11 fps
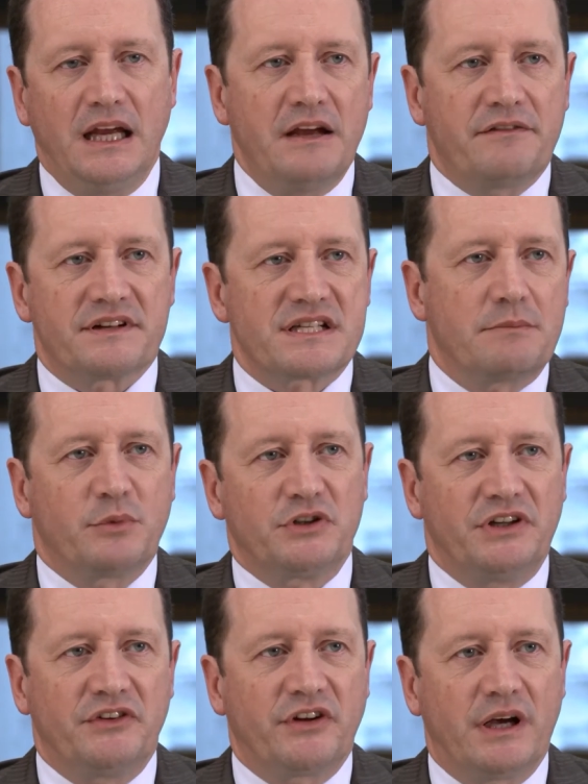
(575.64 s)
if at some point
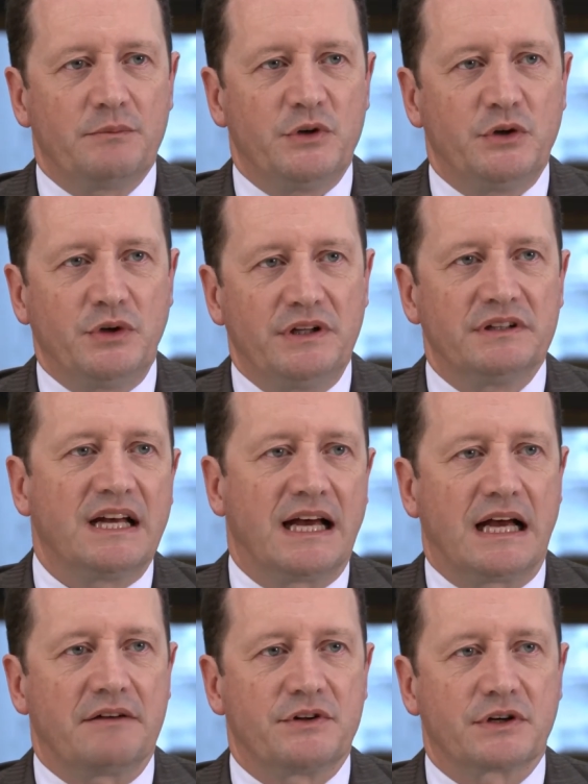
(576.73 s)
in time you didn't
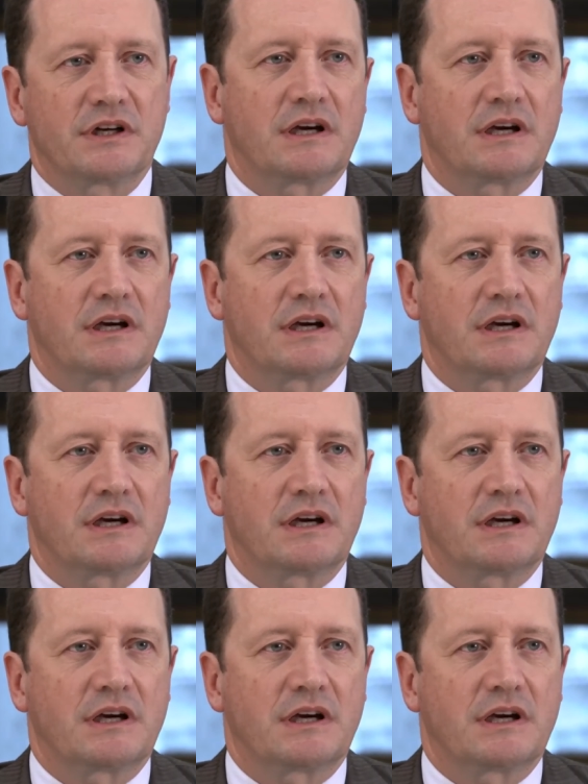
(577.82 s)
have the